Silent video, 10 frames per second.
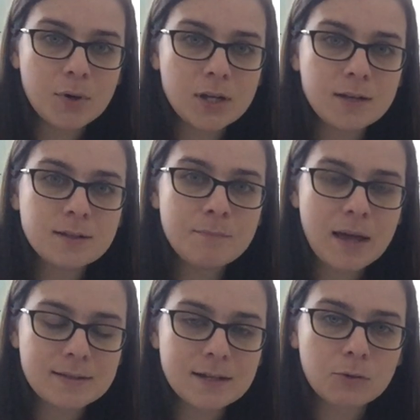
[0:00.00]
put a
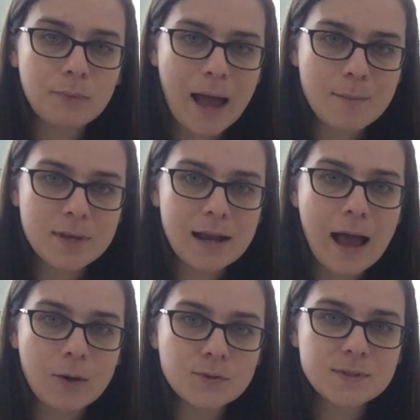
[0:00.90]
domestic rabbit
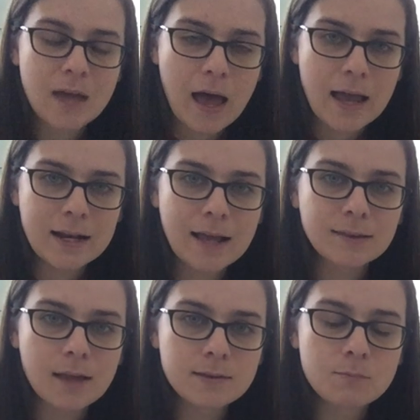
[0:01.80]
outside
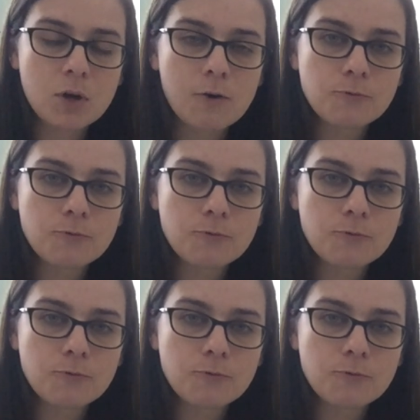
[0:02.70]
and let them go